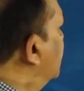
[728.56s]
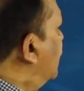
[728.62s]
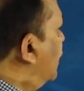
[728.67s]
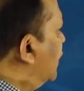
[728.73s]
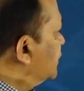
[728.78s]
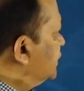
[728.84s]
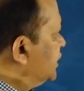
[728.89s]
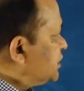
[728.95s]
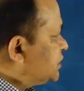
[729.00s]

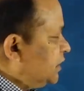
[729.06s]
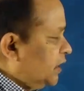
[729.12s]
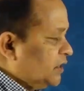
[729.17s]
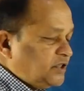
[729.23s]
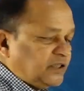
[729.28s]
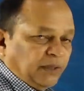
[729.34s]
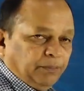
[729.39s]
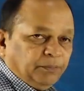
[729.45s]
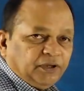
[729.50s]
on this
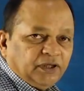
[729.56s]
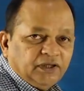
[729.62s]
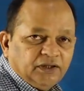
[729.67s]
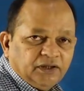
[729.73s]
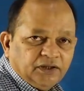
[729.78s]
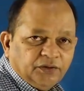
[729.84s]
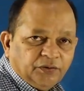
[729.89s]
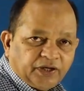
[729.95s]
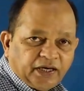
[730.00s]
concept
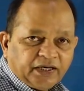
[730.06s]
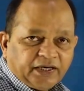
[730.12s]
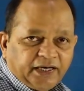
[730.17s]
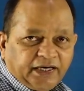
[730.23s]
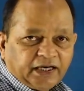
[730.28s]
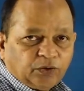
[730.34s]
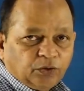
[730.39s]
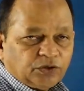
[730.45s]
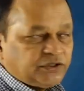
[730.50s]
we can get
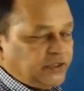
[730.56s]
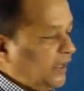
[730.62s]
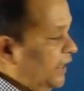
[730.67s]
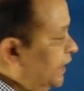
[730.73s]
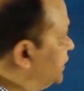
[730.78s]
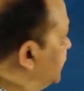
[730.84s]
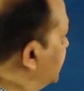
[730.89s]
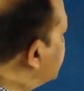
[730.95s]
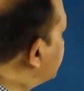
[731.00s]
a question
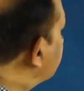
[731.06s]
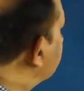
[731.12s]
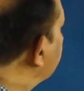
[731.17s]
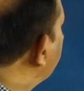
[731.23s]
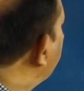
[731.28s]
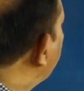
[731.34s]
like this: